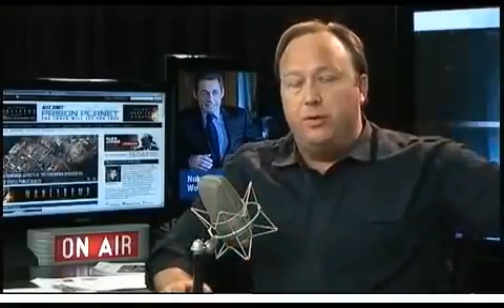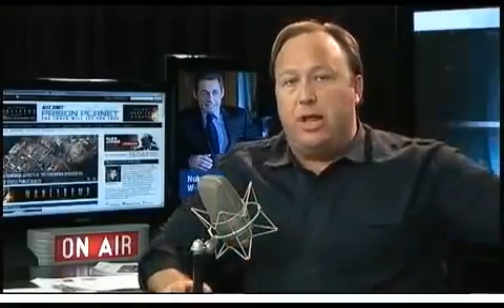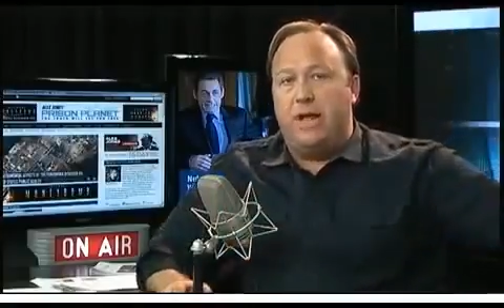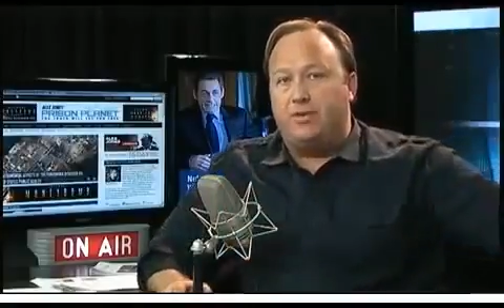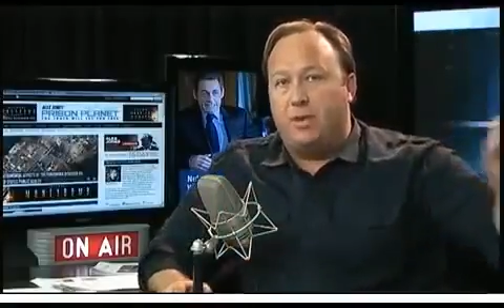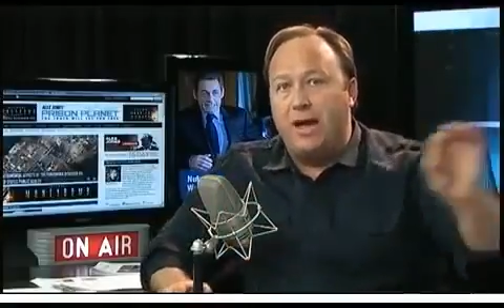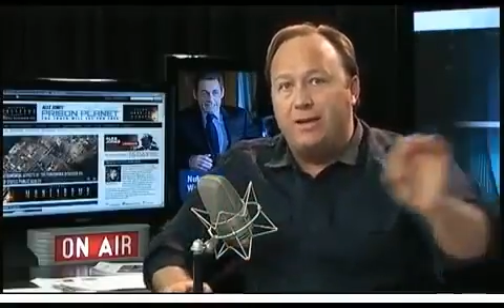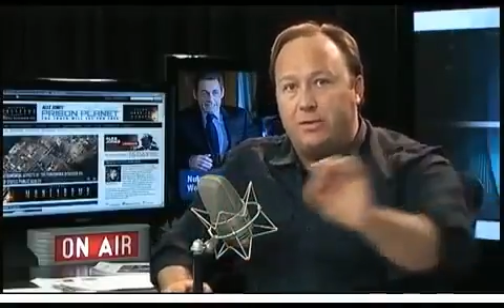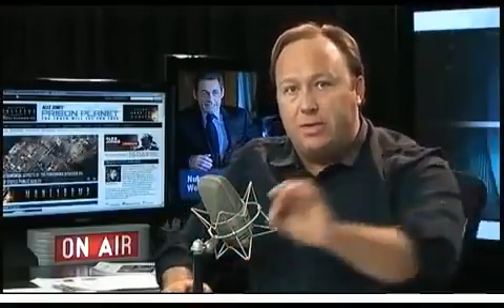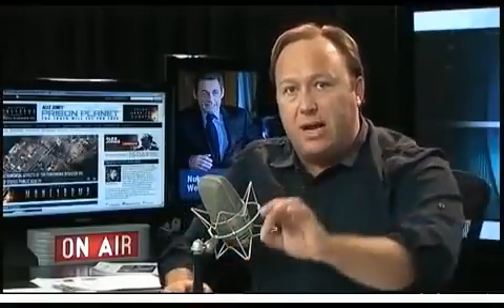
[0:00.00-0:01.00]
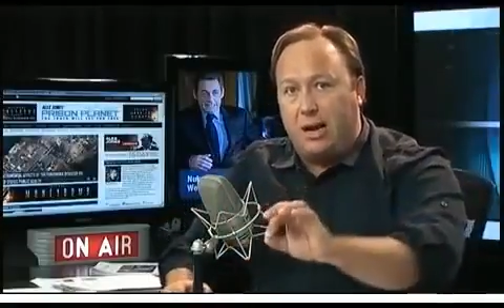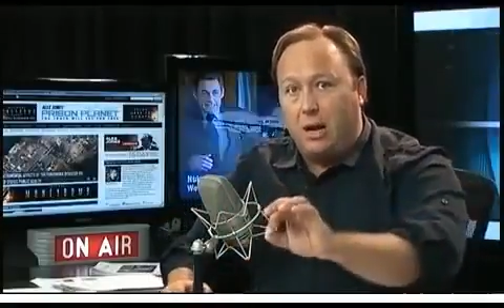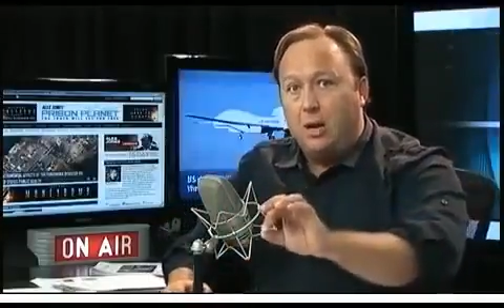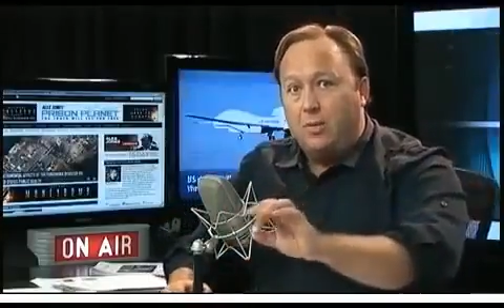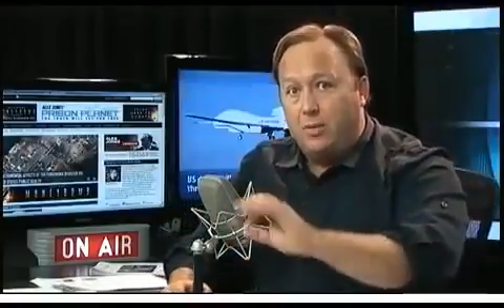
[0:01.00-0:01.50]
news last night and
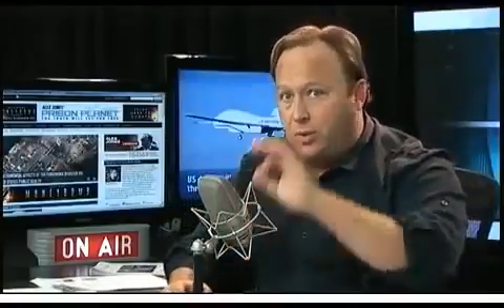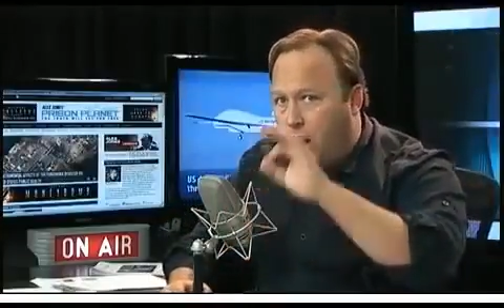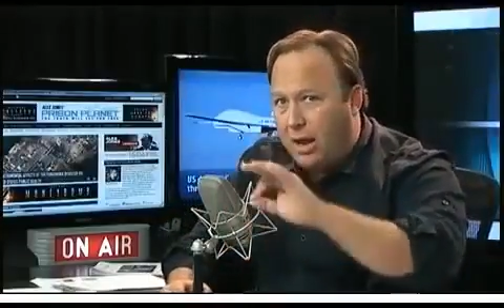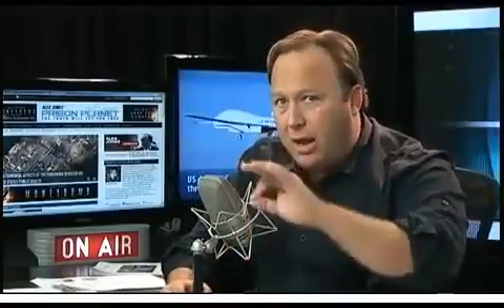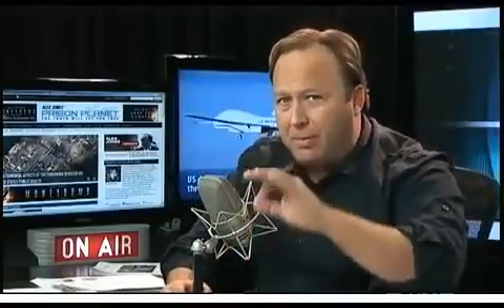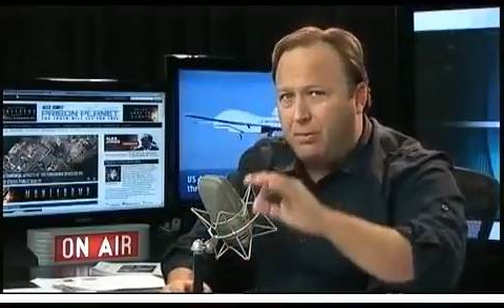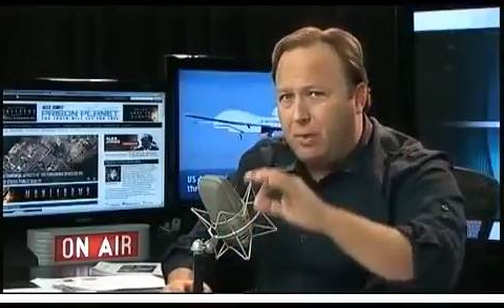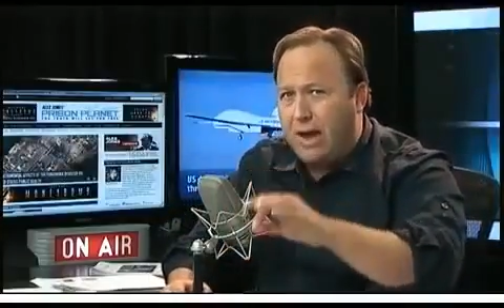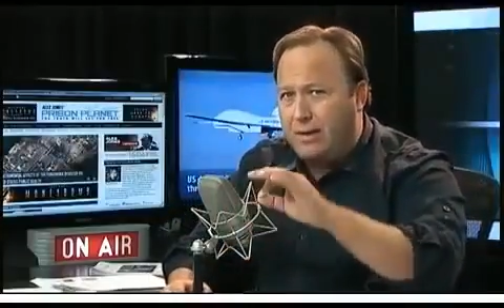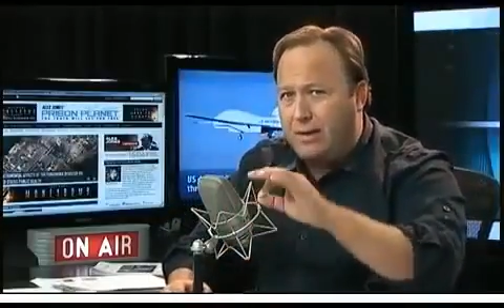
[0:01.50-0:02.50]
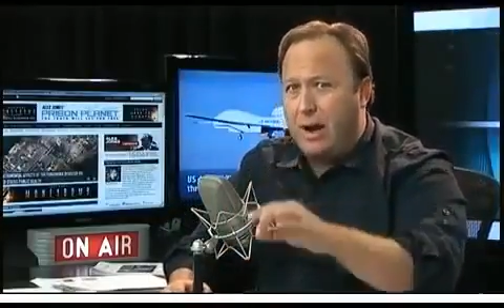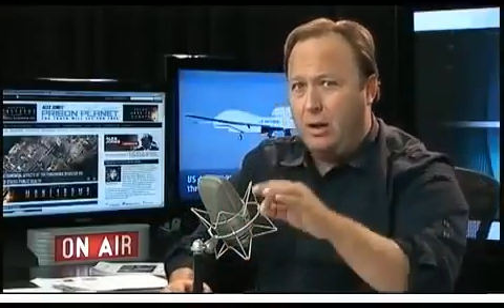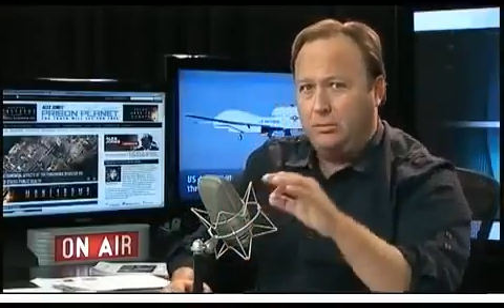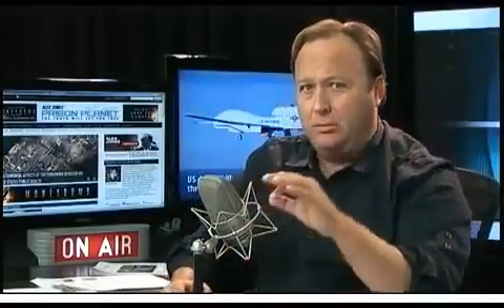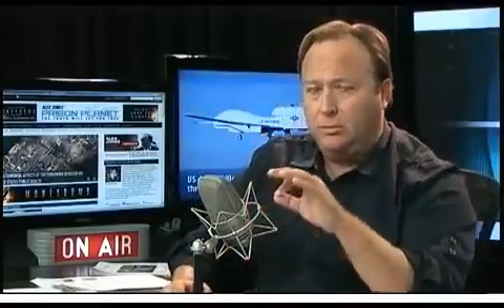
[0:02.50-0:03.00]
today. This is all happening right
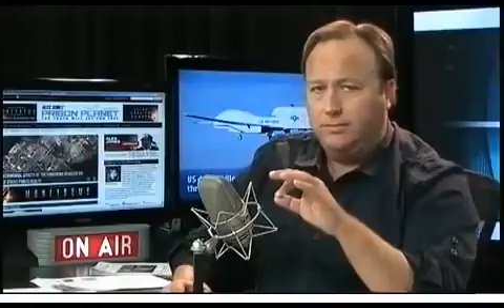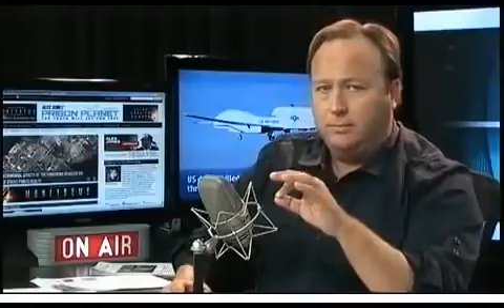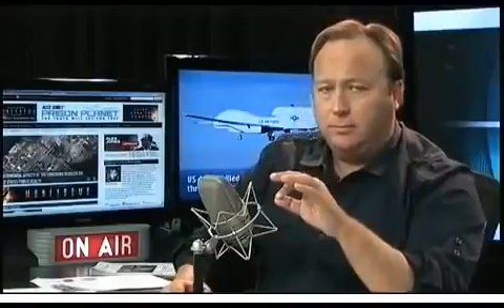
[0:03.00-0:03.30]
now.